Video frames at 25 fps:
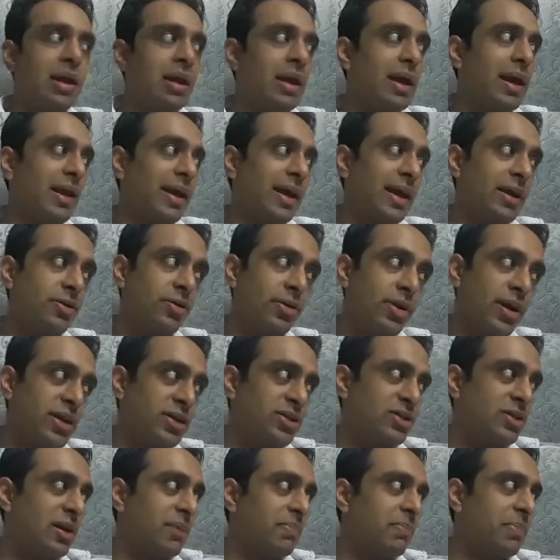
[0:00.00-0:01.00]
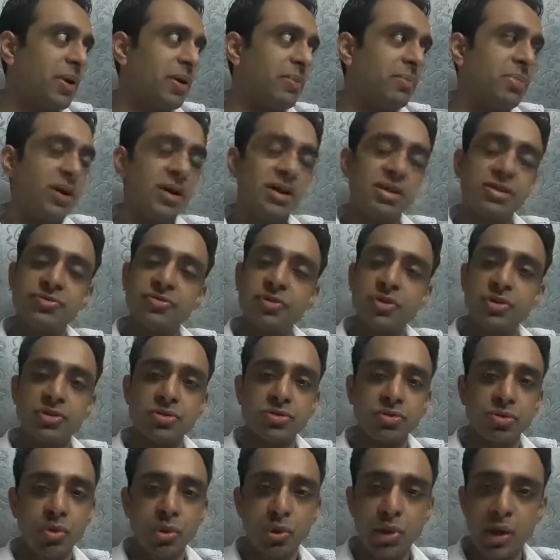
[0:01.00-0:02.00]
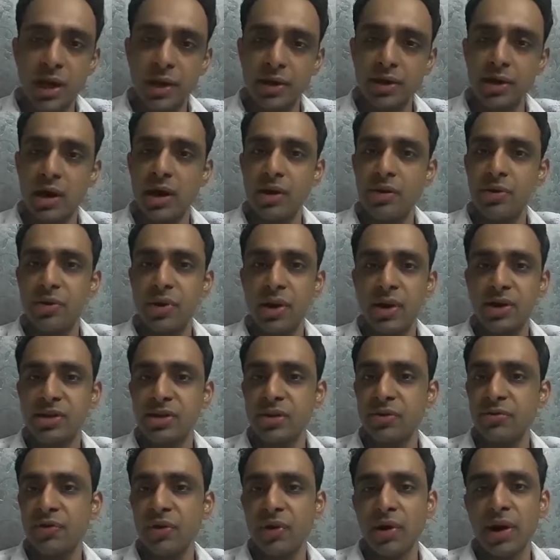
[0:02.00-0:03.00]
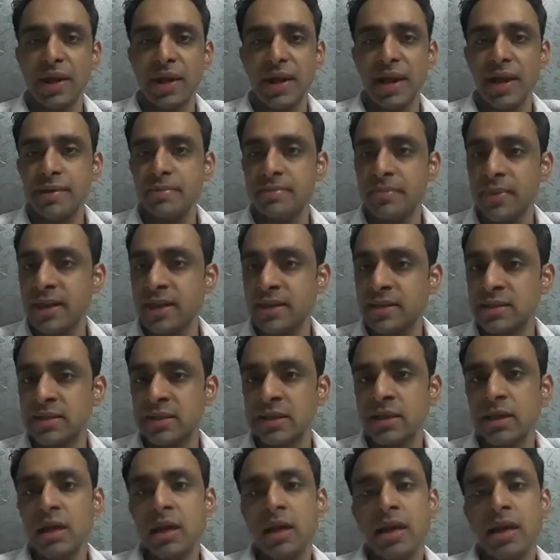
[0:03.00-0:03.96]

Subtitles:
like educational purpose, for school education, for academics.